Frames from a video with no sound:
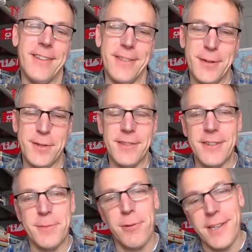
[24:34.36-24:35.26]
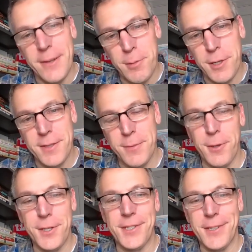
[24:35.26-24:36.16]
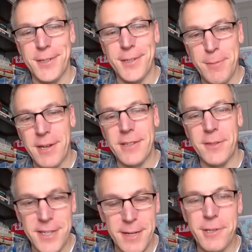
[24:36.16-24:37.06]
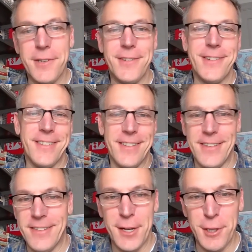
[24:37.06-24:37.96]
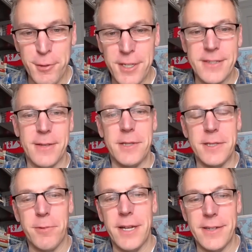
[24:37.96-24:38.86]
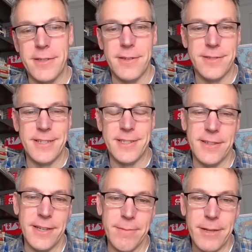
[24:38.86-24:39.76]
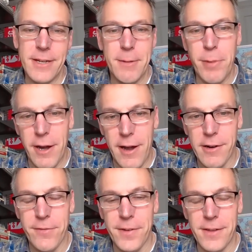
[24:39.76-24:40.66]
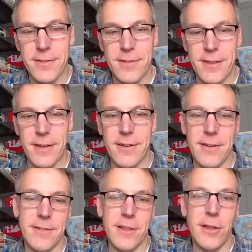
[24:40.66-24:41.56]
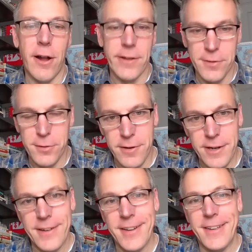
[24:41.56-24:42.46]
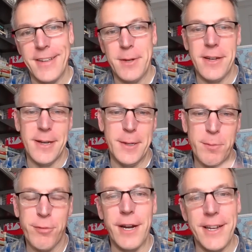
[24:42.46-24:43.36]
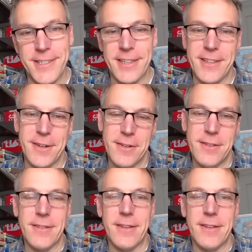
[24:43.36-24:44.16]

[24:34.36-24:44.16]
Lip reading: there's plenty of books in Portugal about Eusebio and Coluna and some of these players. They're essentially biographies that are laudatory, praising their